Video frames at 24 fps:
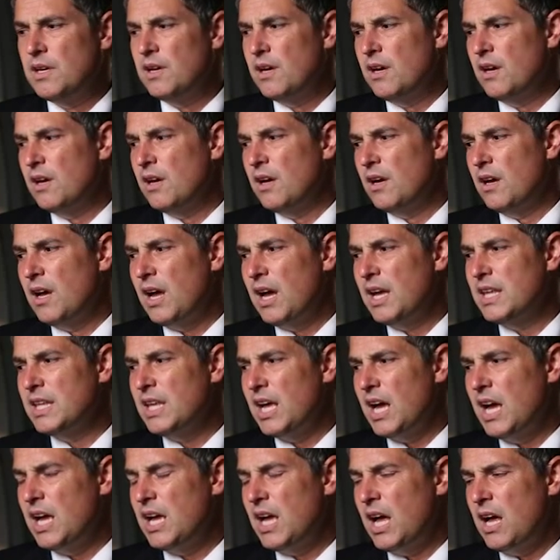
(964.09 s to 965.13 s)

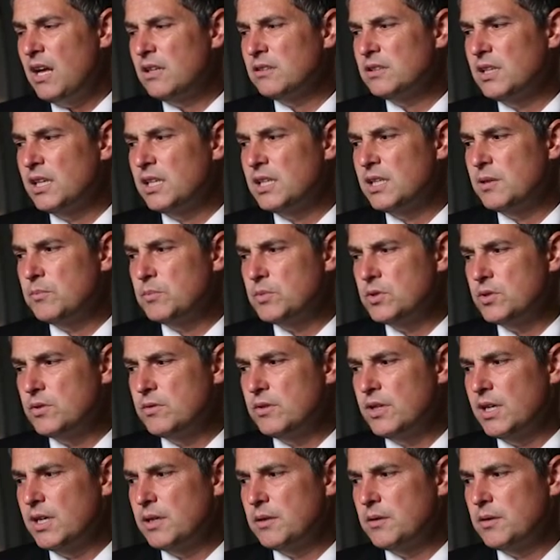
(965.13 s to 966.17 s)
Yeah, I'll let him
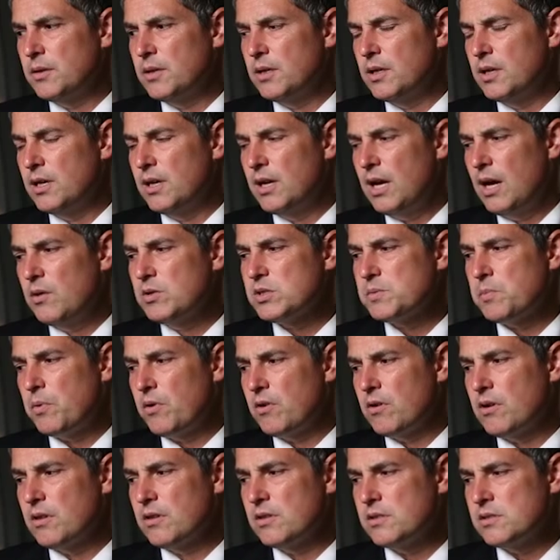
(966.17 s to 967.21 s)
do that. I was
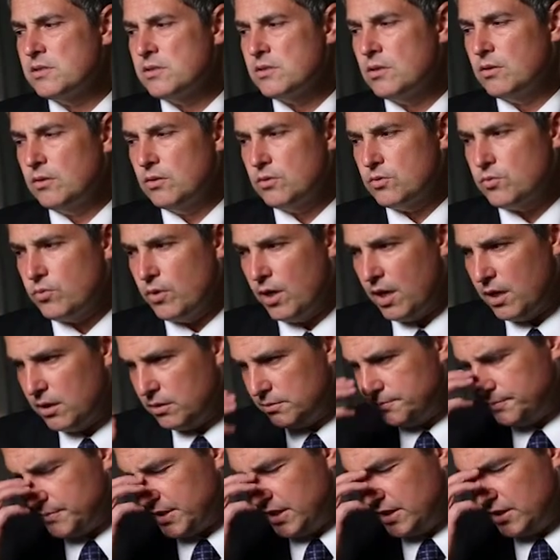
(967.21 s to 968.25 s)
part of the solo
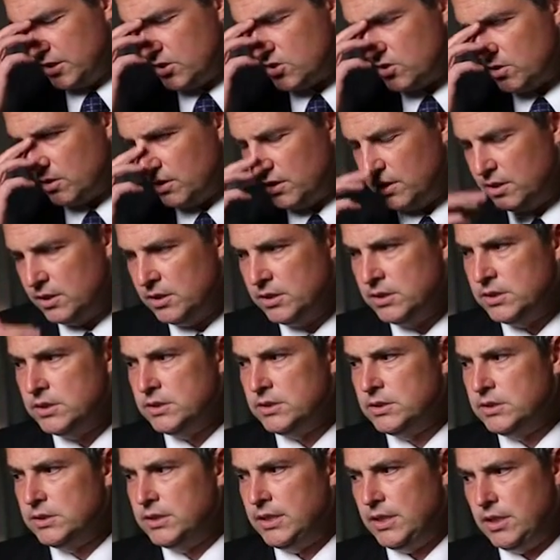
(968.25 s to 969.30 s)
trial initially
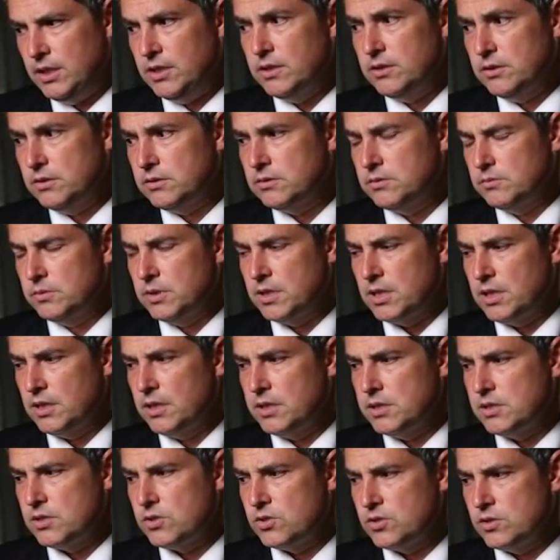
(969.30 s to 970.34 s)
here with
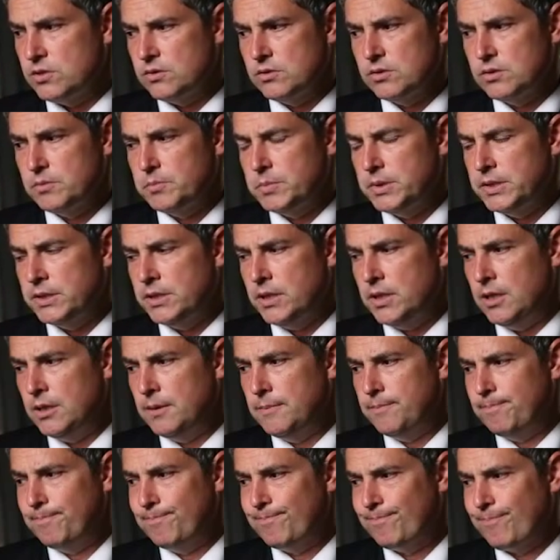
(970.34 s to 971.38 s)
Lisa Schiller, but
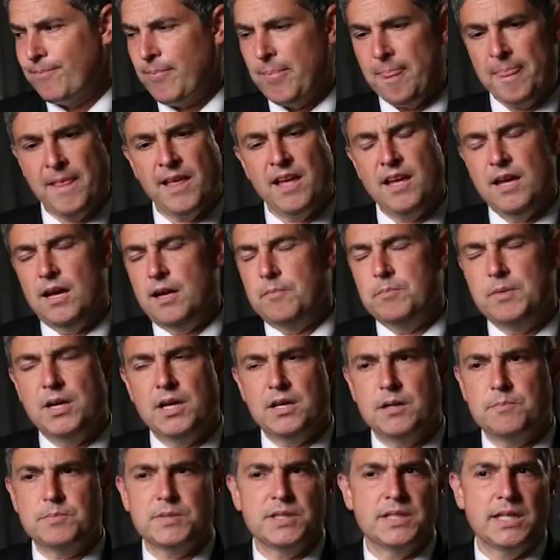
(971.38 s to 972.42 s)
I'm
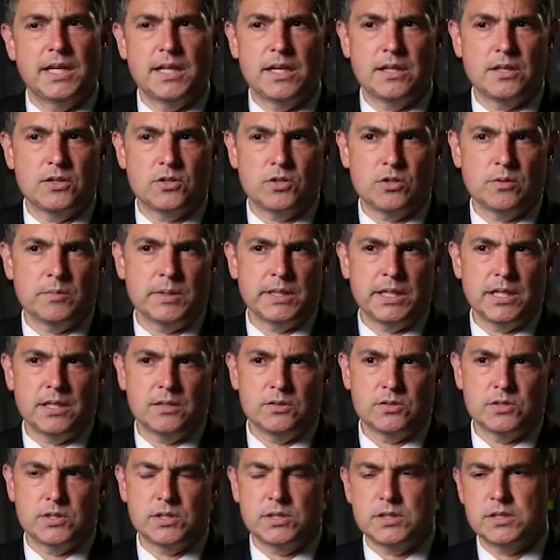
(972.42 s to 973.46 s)
not up to date on the
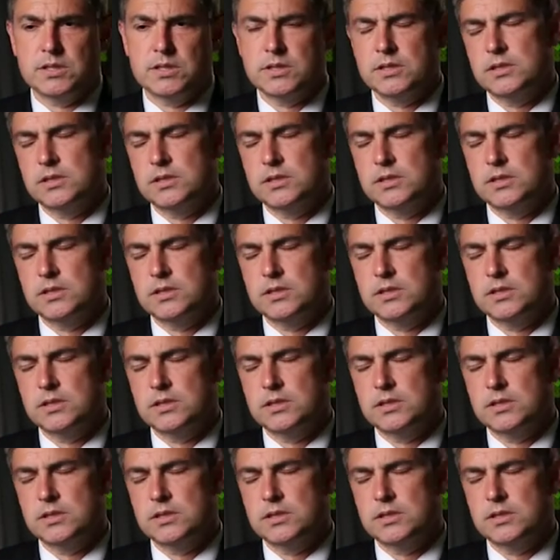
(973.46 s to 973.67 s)
terminologies.